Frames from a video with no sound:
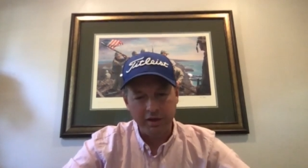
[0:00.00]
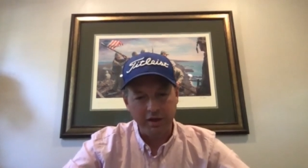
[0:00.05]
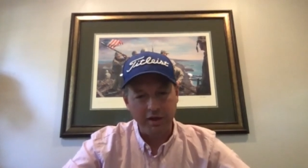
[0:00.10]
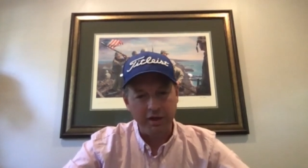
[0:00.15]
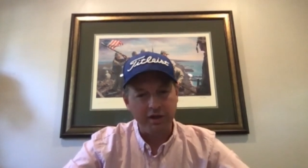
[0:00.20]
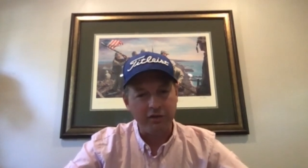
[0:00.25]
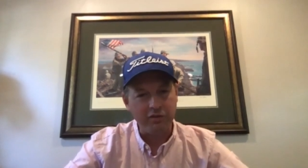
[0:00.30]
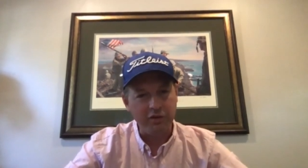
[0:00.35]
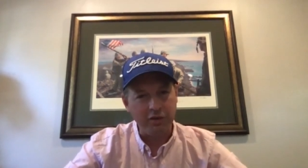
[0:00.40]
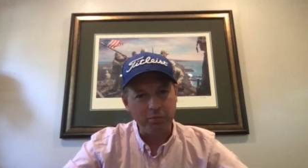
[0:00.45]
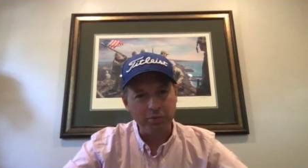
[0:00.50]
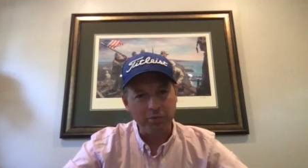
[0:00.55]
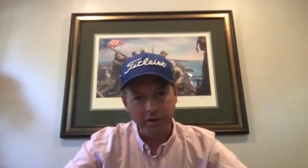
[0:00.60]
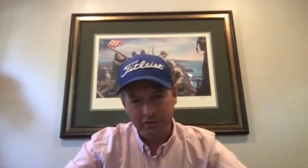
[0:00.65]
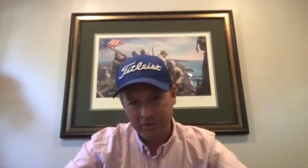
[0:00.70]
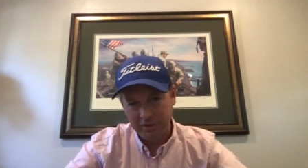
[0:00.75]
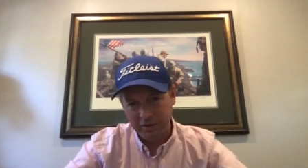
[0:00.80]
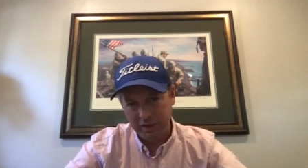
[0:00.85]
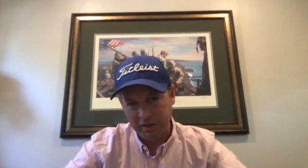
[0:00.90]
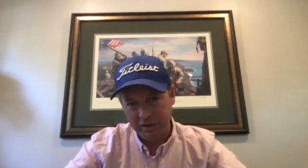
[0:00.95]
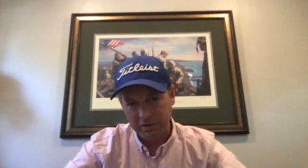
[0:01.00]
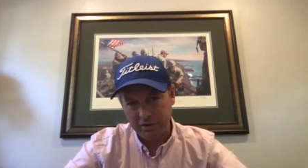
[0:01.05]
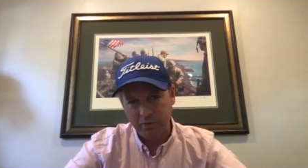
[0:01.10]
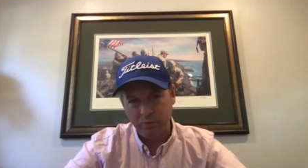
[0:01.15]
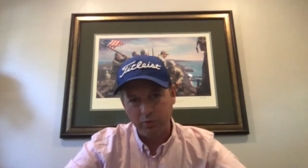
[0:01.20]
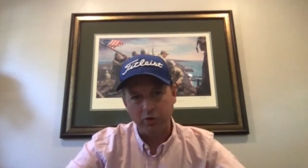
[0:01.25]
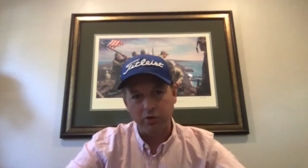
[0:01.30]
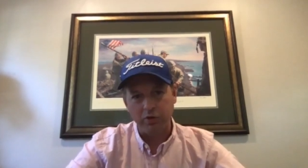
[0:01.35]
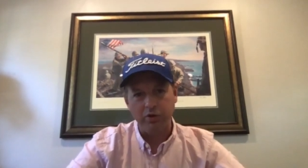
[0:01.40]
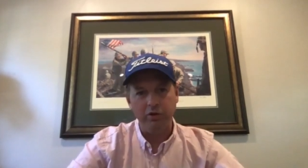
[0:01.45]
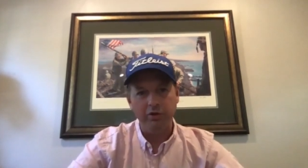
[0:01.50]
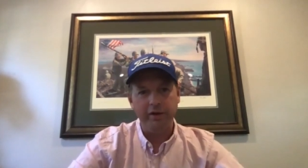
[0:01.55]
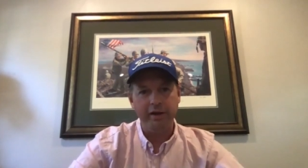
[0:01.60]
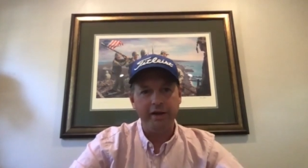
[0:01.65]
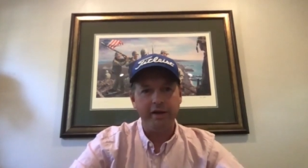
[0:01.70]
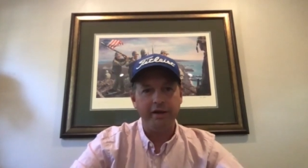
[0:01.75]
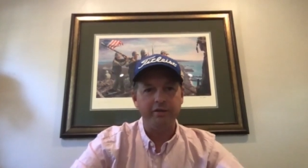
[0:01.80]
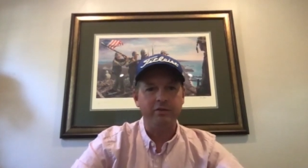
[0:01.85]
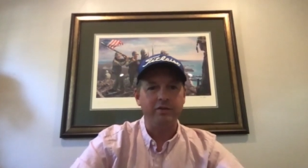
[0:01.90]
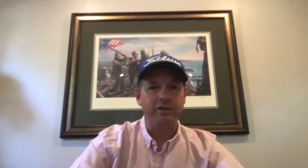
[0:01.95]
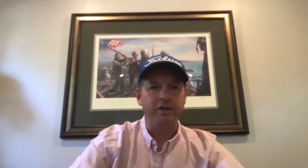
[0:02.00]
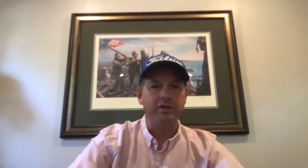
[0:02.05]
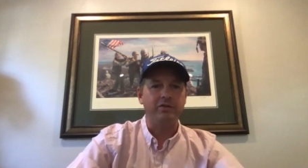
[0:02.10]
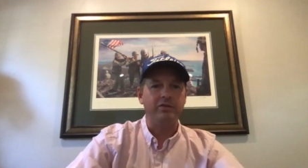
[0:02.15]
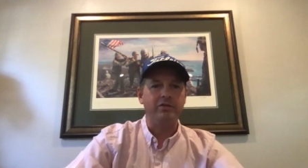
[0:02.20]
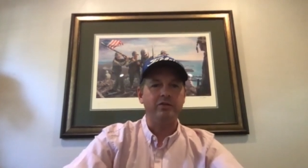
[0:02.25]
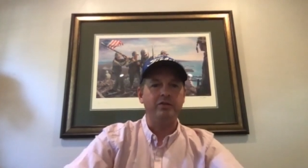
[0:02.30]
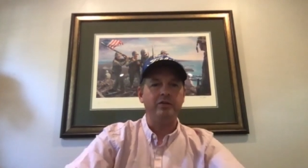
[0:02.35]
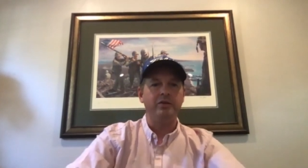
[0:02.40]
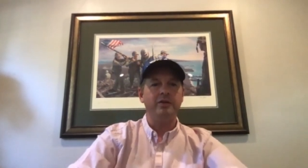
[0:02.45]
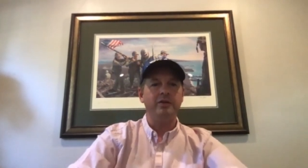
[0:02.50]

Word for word: again, it's unprecedented. The world has this